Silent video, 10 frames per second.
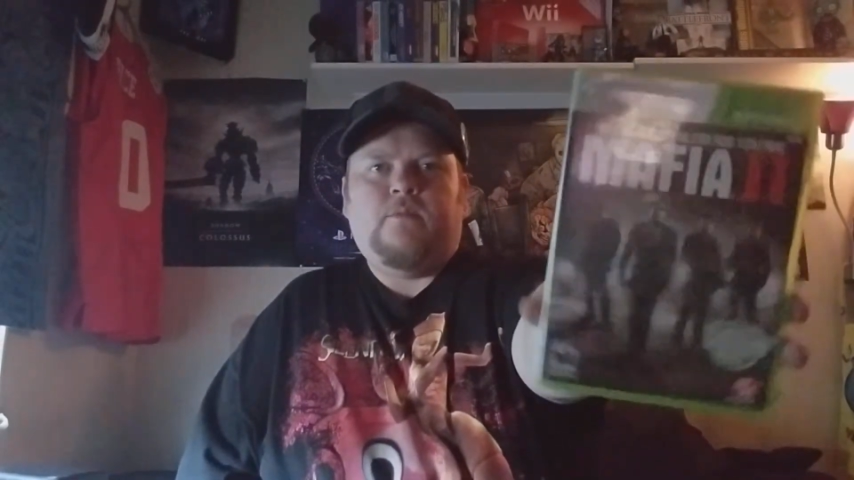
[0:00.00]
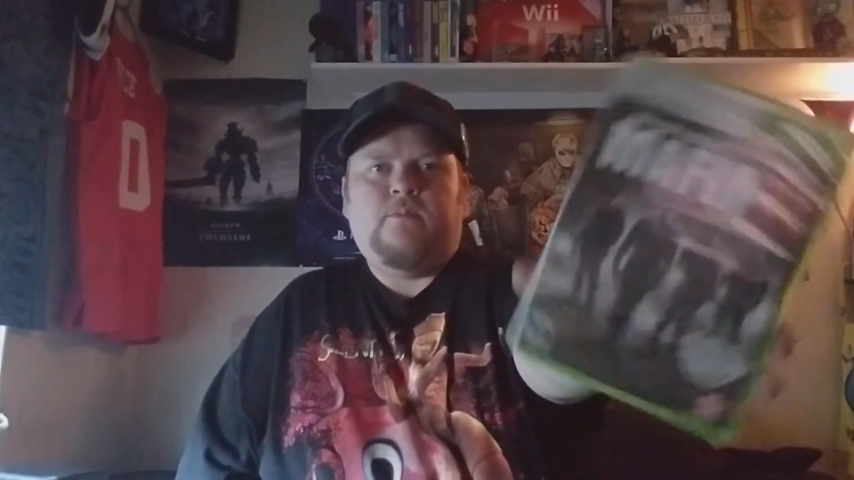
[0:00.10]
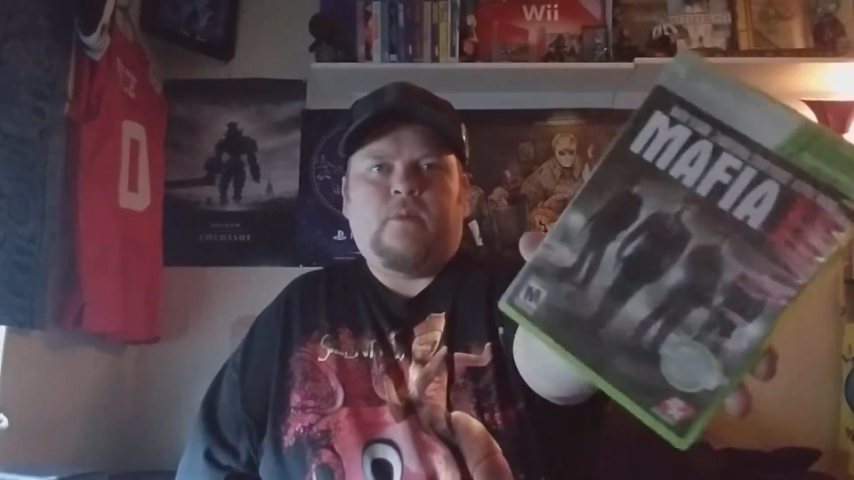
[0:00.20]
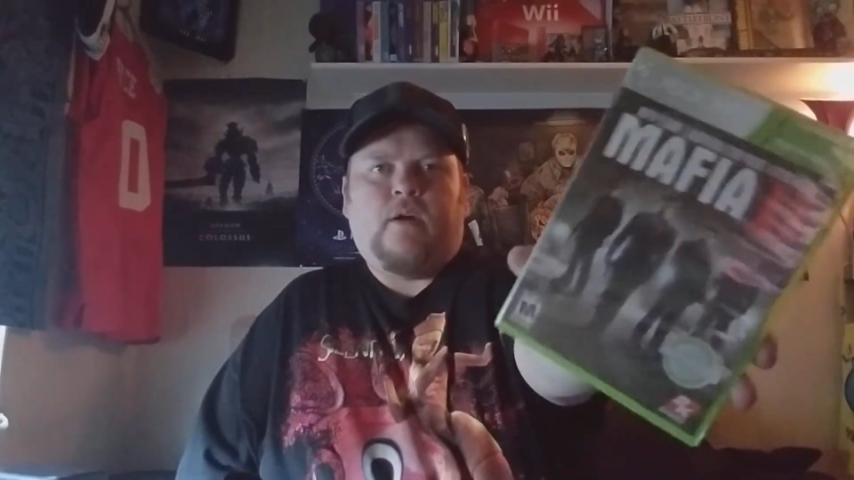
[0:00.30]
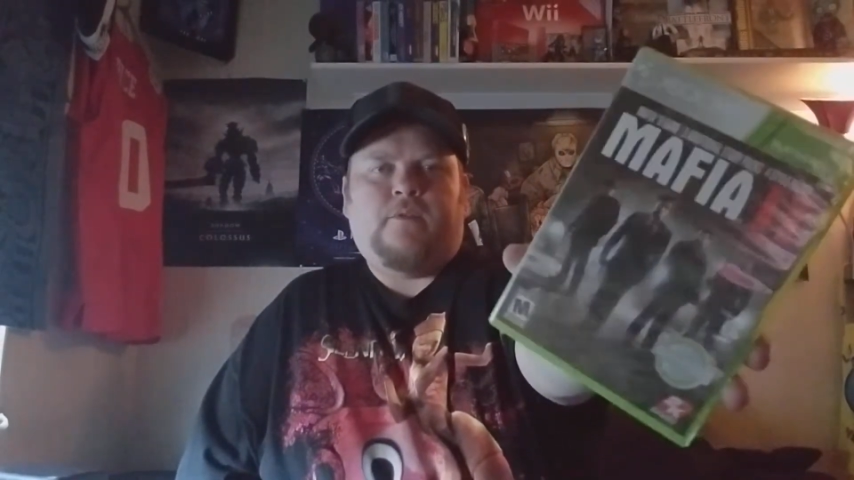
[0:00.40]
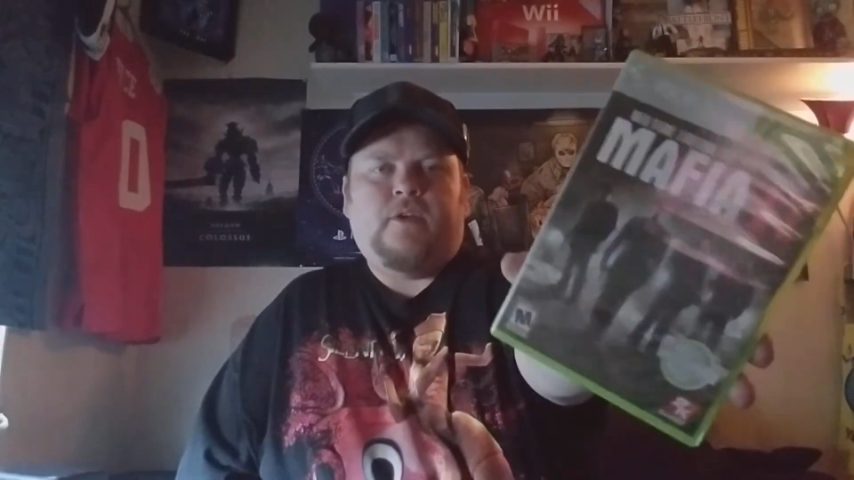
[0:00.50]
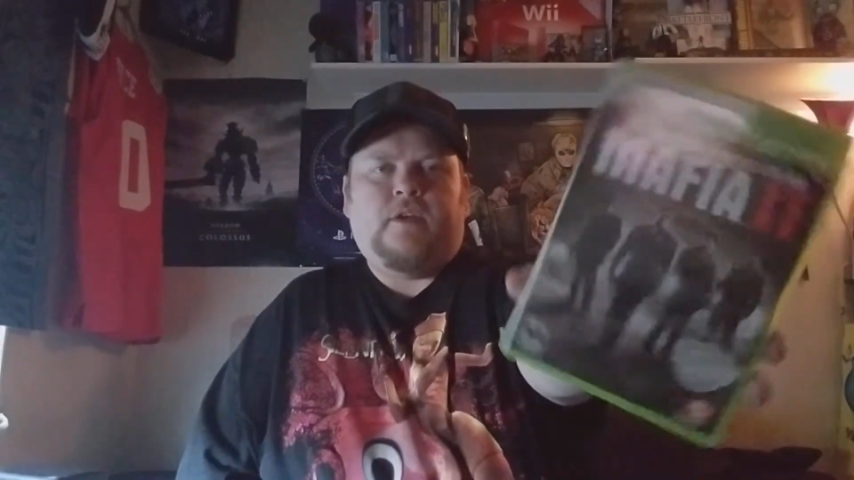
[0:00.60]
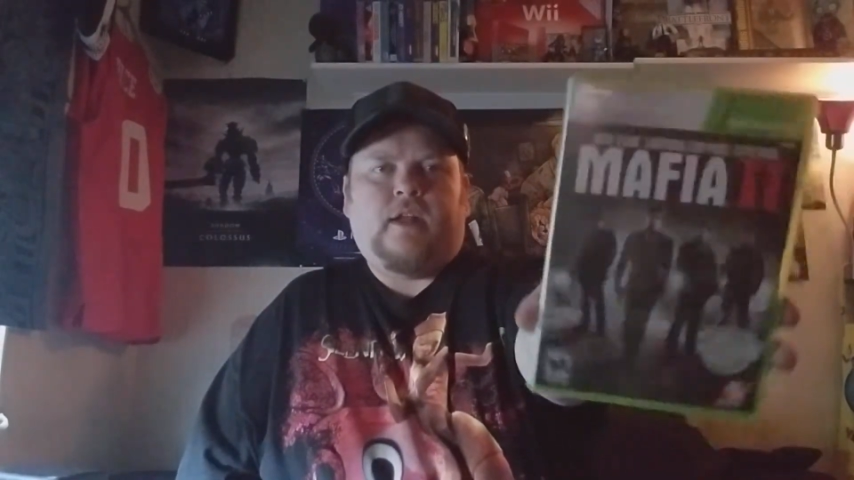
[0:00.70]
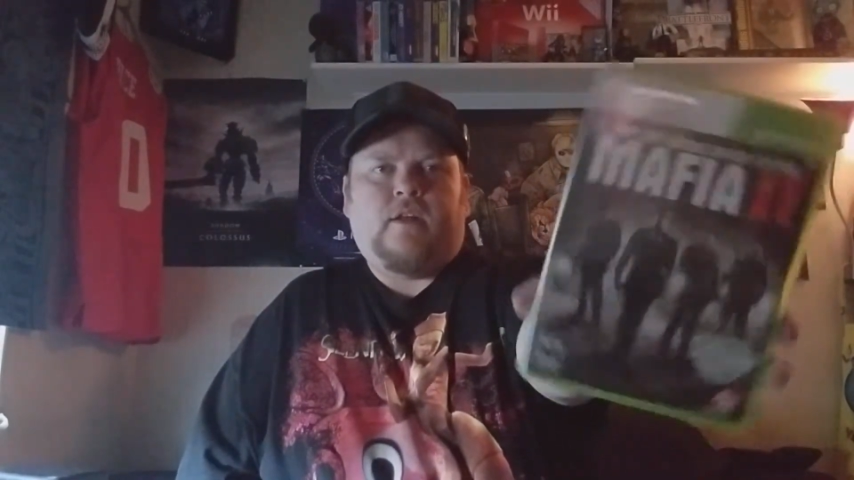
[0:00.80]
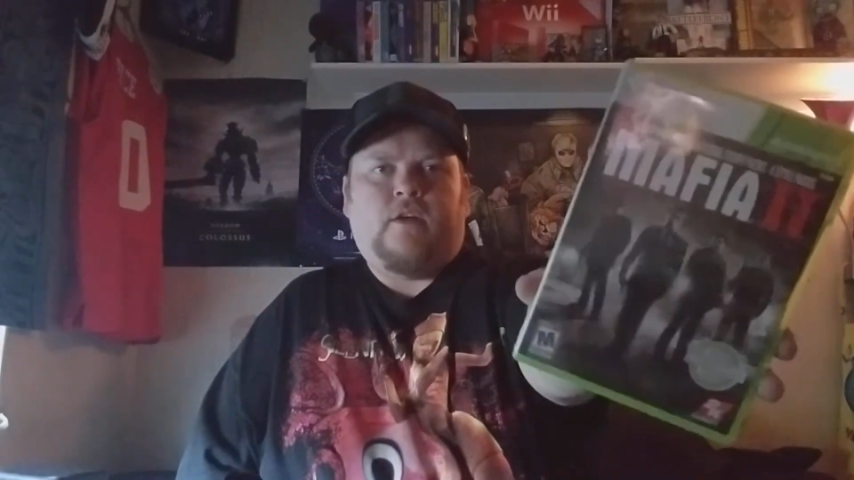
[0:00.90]

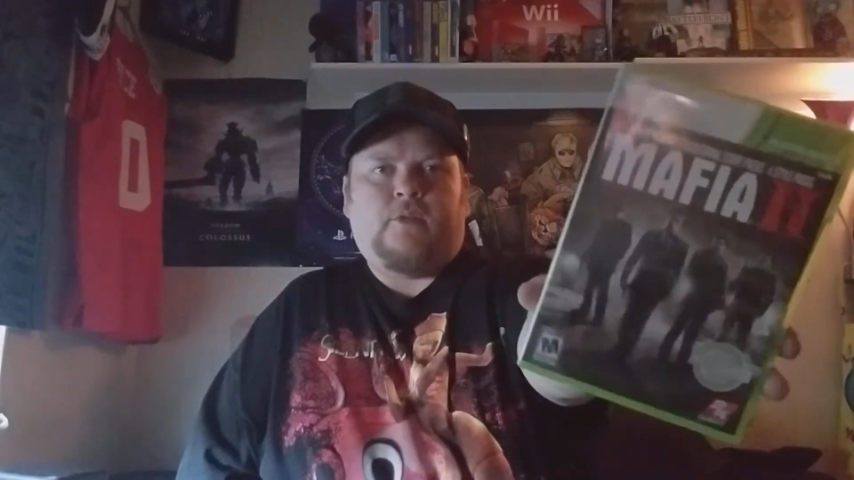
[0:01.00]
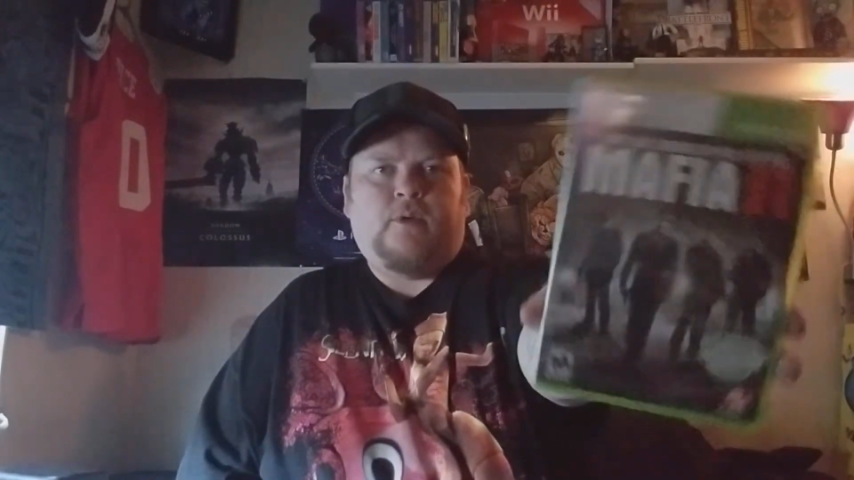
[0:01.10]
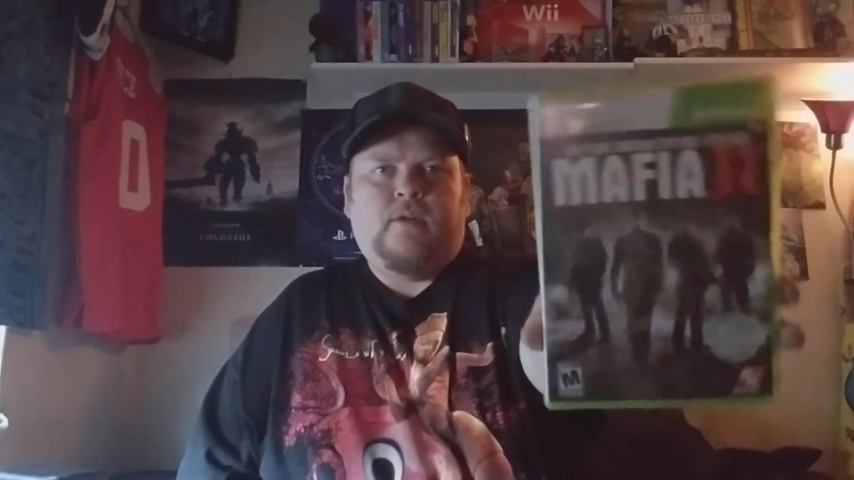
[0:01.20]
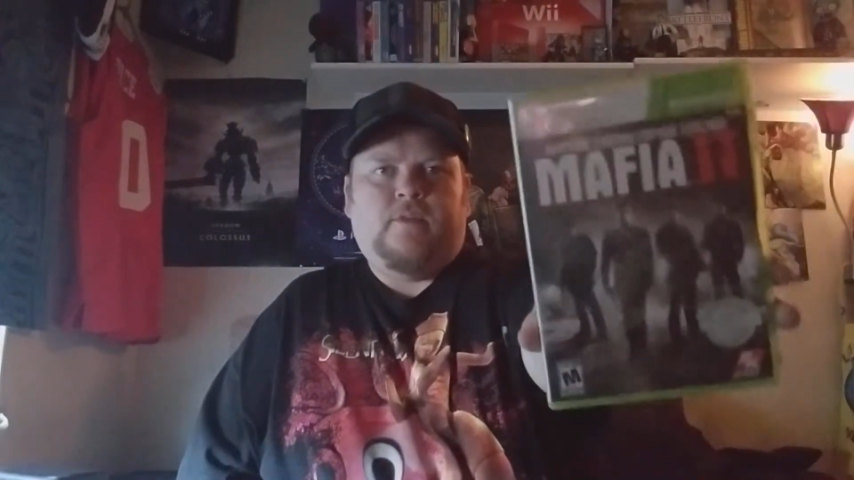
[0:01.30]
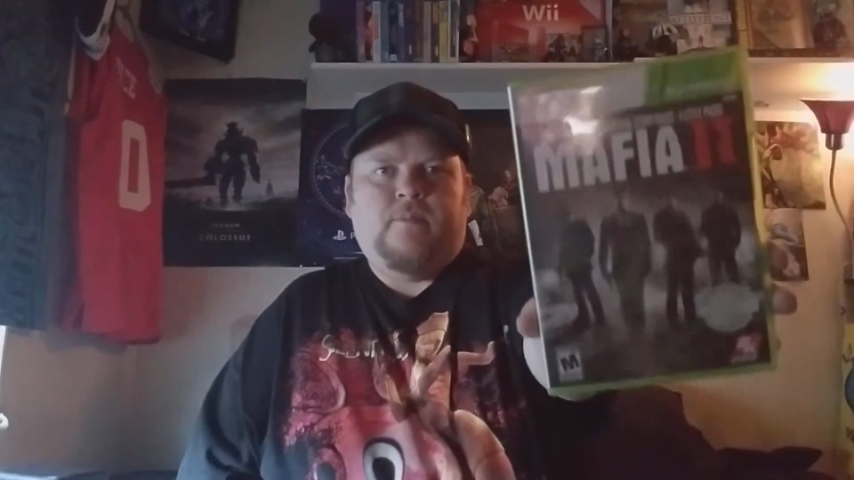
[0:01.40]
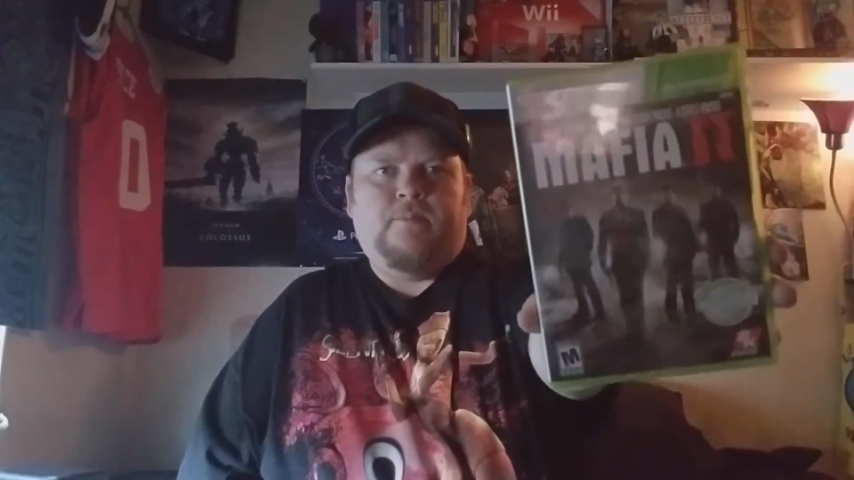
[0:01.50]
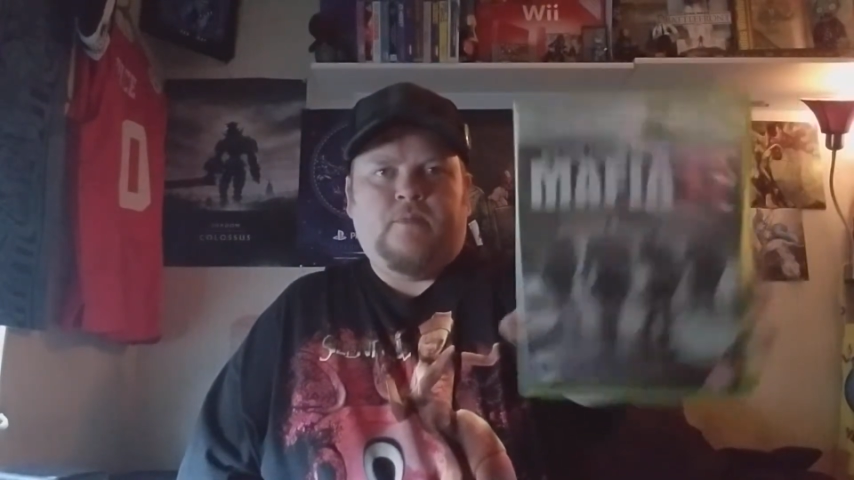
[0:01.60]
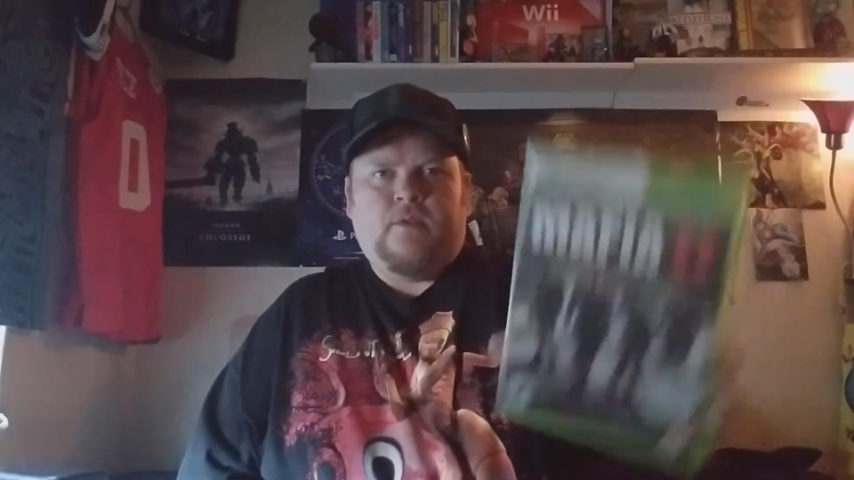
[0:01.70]
Mafia out of all 3 of them.